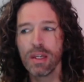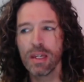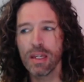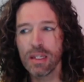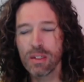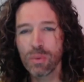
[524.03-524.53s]

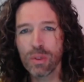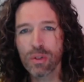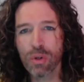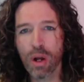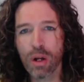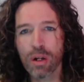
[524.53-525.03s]
is we
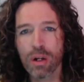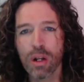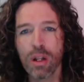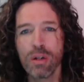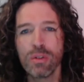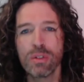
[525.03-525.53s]
draw
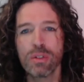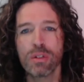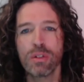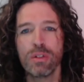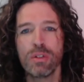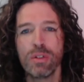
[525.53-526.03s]

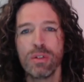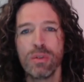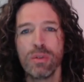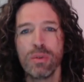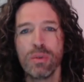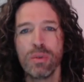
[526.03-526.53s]
closer
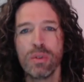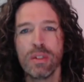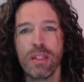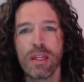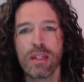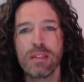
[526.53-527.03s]
to
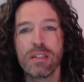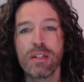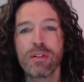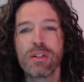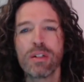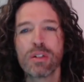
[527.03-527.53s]
the
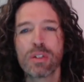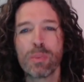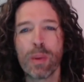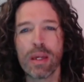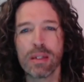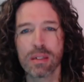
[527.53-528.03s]
interior
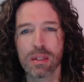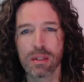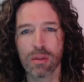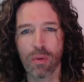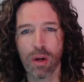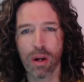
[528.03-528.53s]
spaces
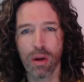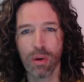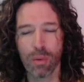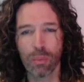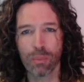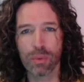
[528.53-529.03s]
of our
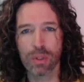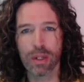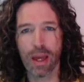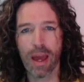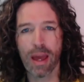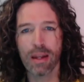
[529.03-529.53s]
homes.
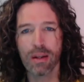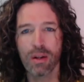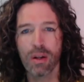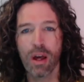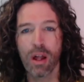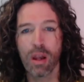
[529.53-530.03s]

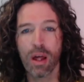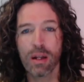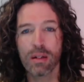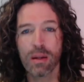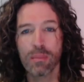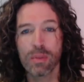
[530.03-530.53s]
And a lot
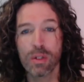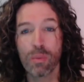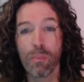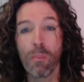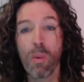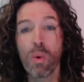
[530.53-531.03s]
of times there's
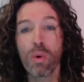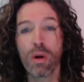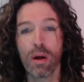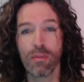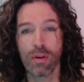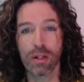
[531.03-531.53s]
more
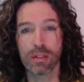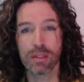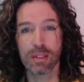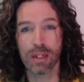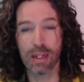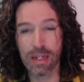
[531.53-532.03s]
of
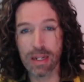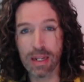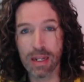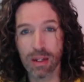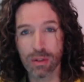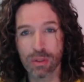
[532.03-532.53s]
us
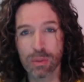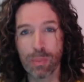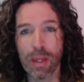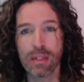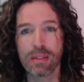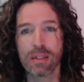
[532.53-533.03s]
in those
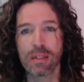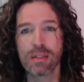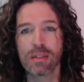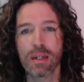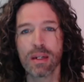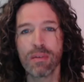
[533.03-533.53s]

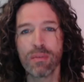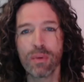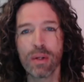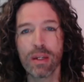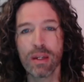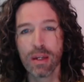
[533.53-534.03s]
spaces. And if
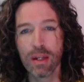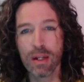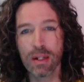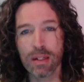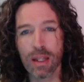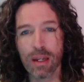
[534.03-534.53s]
we
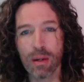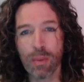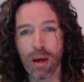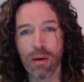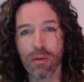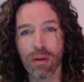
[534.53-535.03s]
think
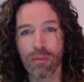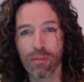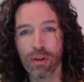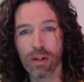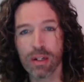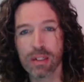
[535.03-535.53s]
about
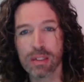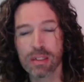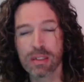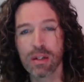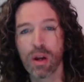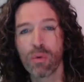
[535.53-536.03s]

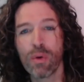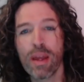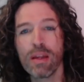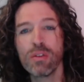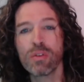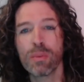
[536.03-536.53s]
various
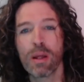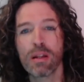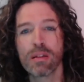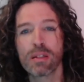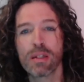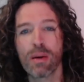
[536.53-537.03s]

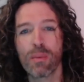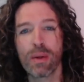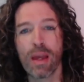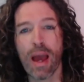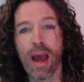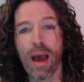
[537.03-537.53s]
arrangements that we
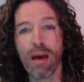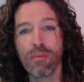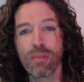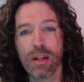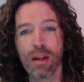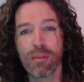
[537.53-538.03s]

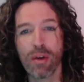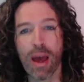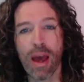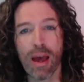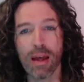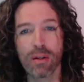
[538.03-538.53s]
have and have
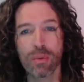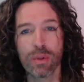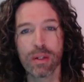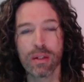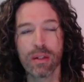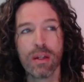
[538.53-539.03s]
had
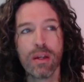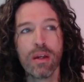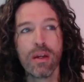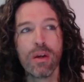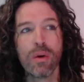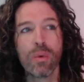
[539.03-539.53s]
with,
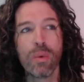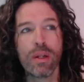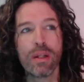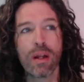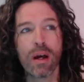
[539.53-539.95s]
with